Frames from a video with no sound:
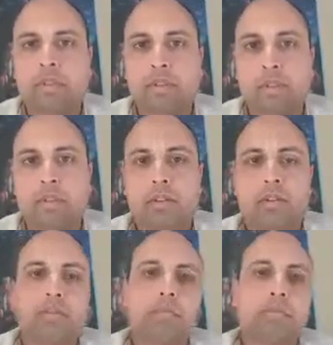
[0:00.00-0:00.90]
the Lord,
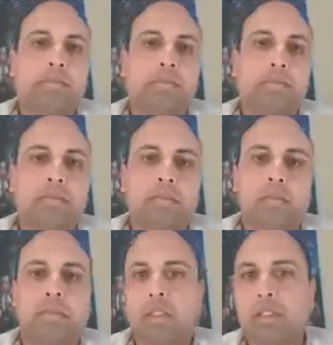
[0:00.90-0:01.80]

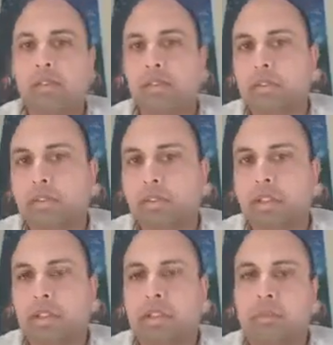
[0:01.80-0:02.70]
non-different from
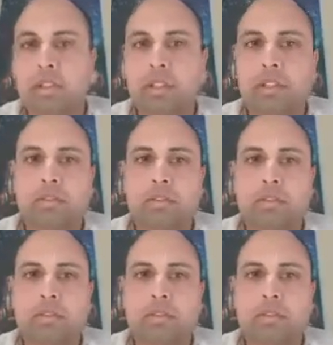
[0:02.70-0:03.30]
Krishna himself.